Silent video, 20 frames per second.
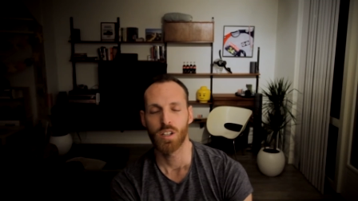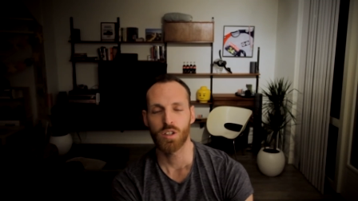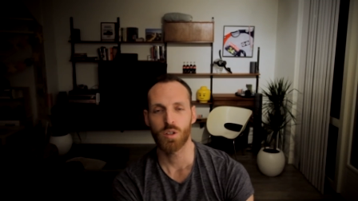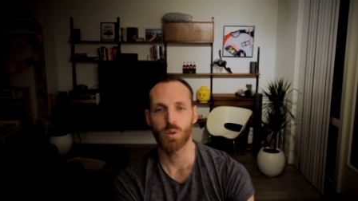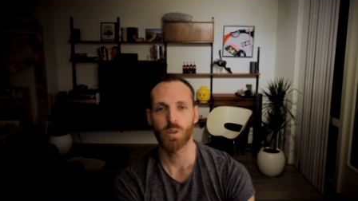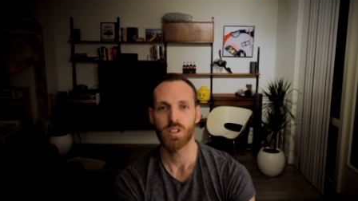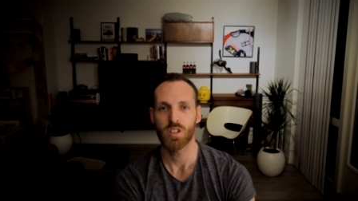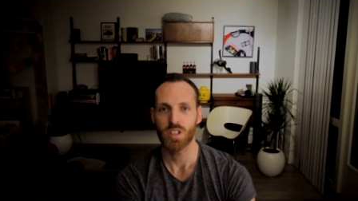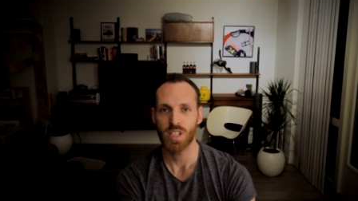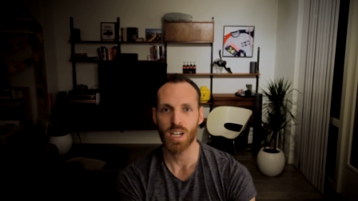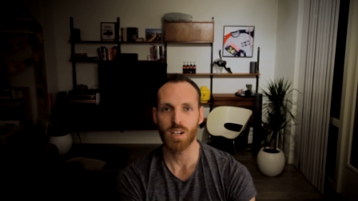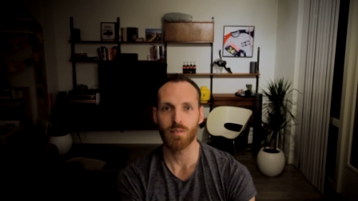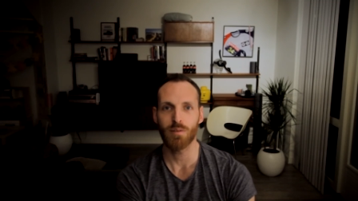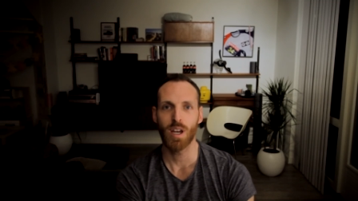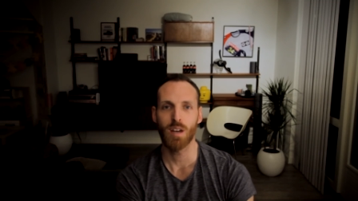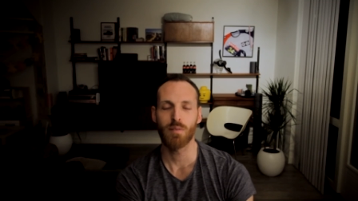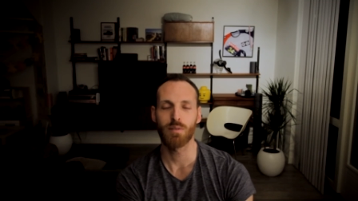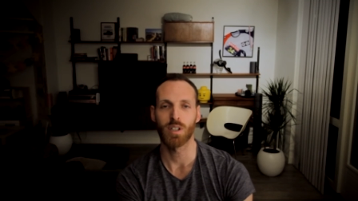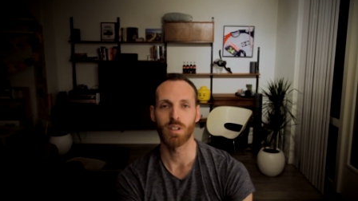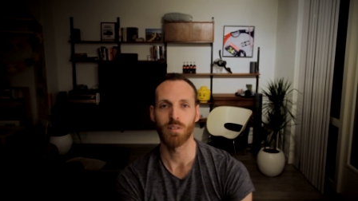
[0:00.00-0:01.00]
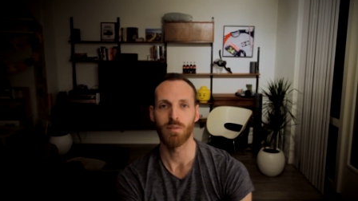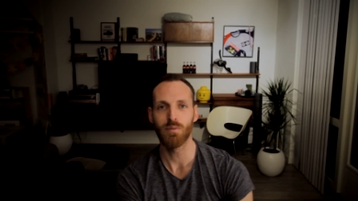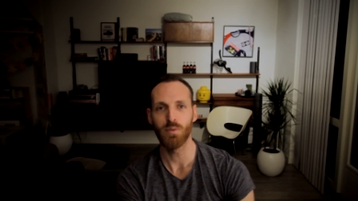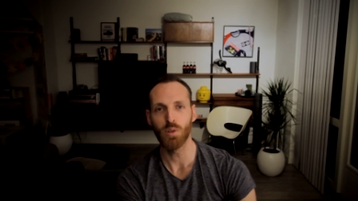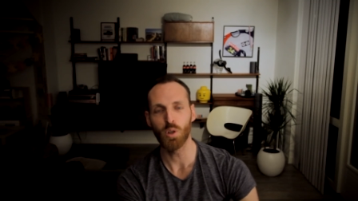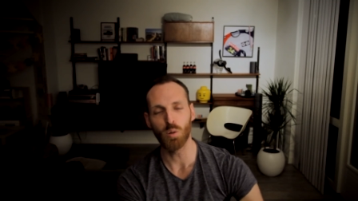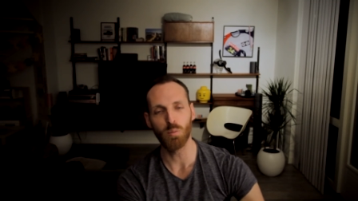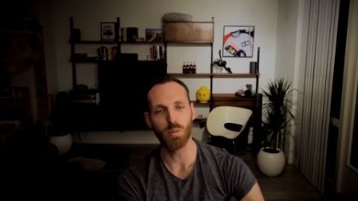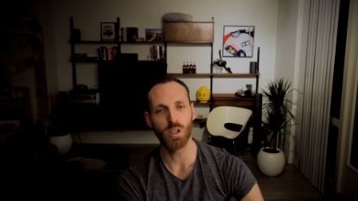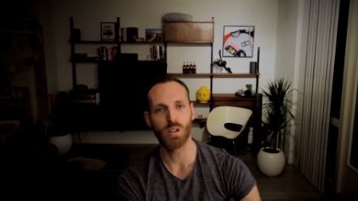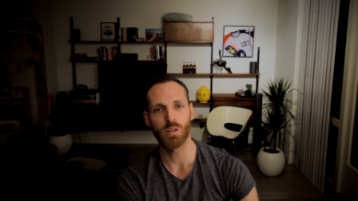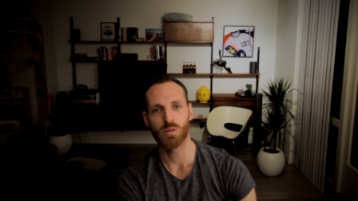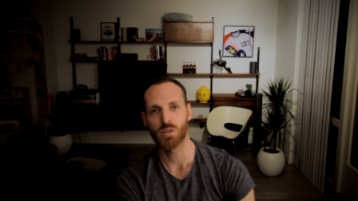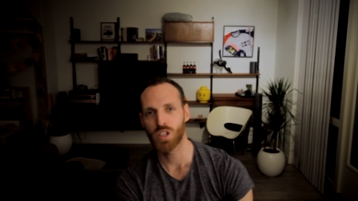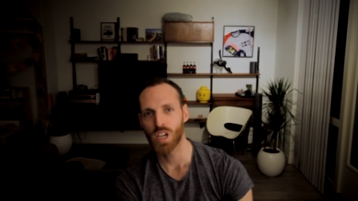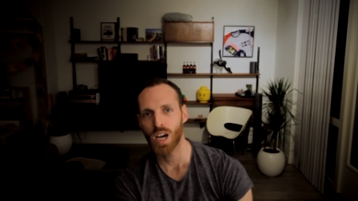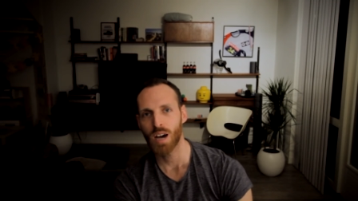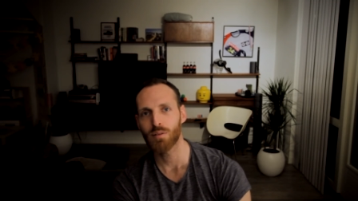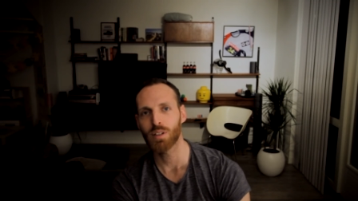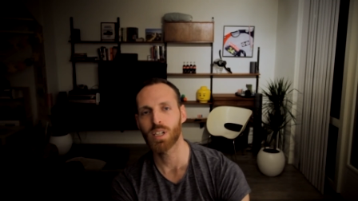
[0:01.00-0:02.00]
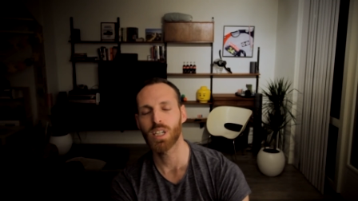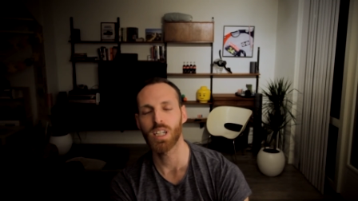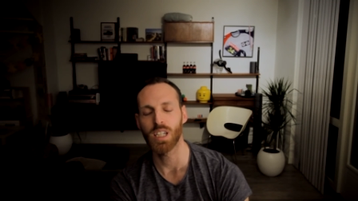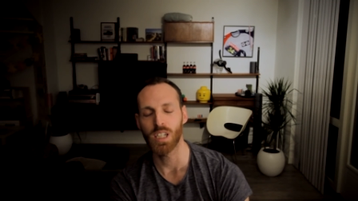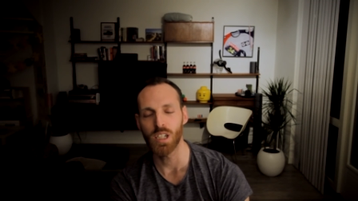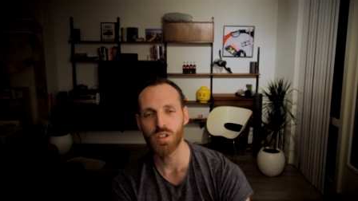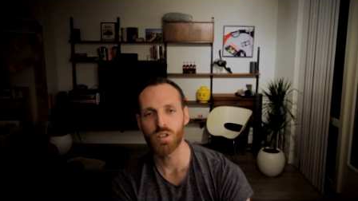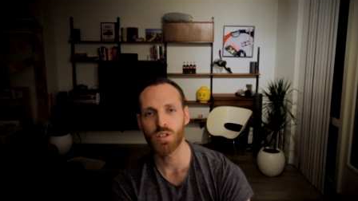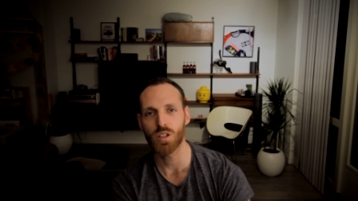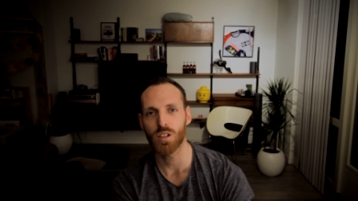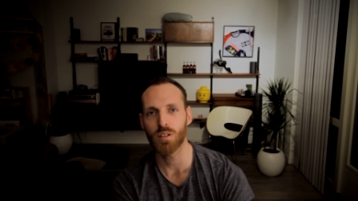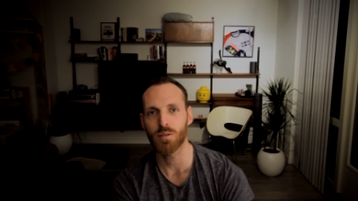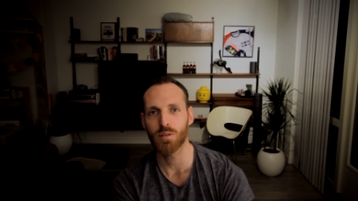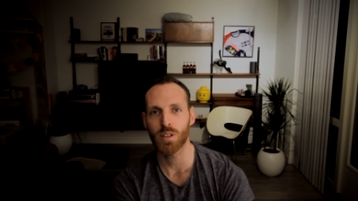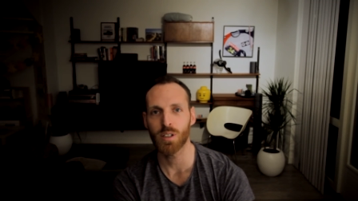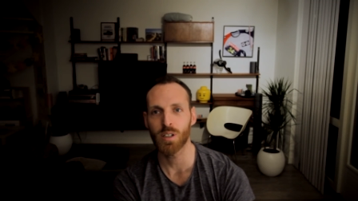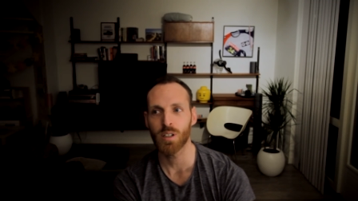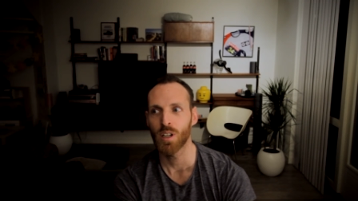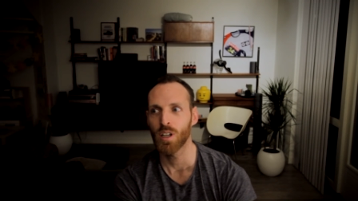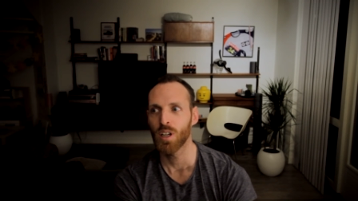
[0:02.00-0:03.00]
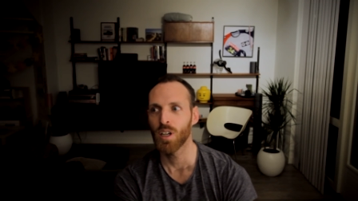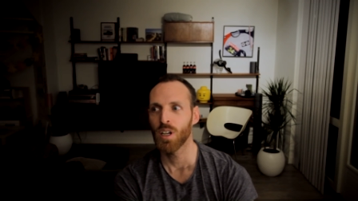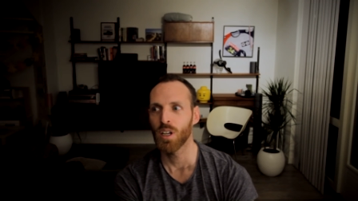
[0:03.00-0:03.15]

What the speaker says: So instead of having a full-blown Java EE server,